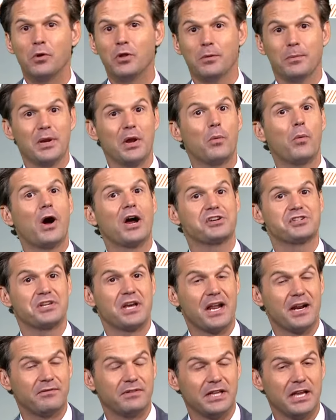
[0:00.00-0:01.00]
Will it be a
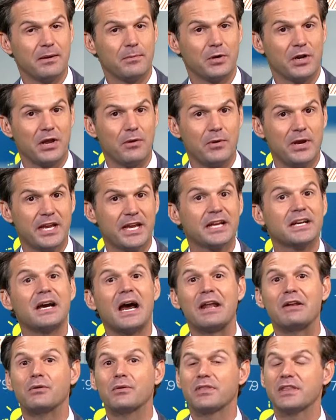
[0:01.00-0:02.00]
washout of a Labor Day weekend?
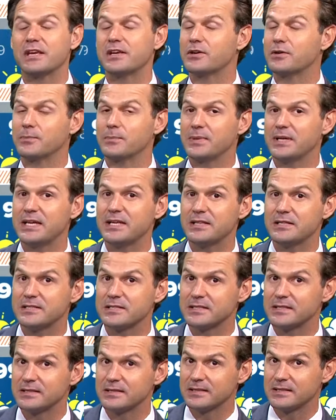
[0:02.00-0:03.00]
I don't think it'll be
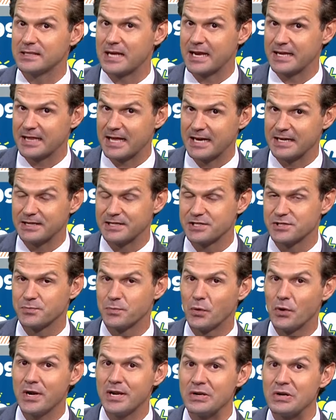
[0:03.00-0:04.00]
like that at this
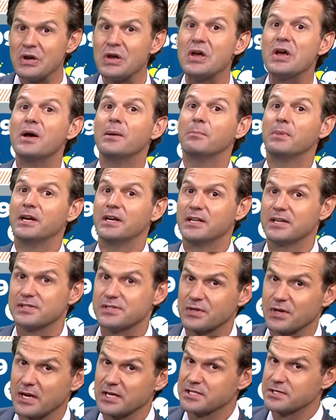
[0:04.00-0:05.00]
point, but it
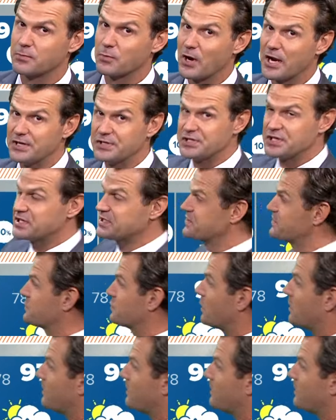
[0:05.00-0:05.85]
does look like some rain chances